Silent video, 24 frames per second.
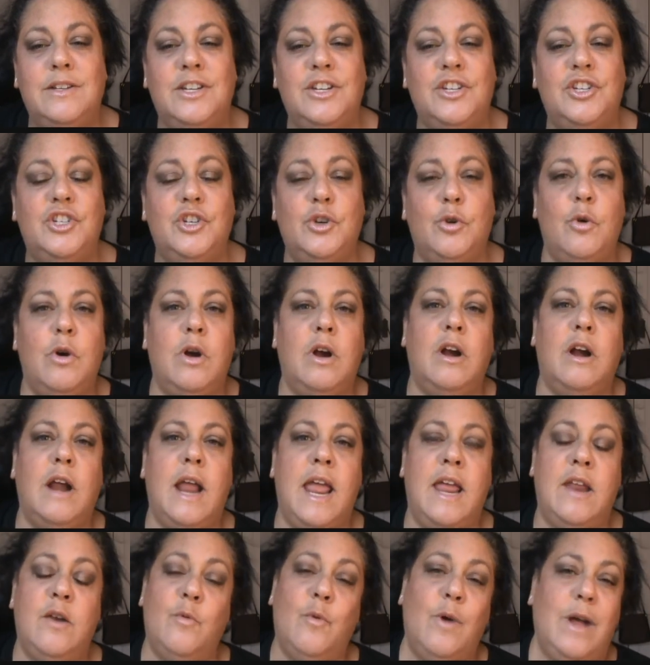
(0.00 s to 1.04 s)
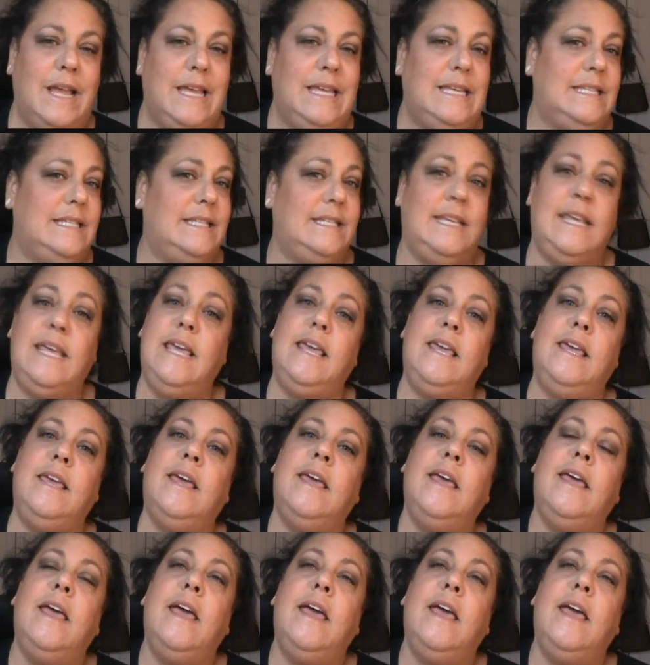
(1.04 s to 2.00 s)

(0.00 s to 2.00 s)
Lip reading: de Jour NYC.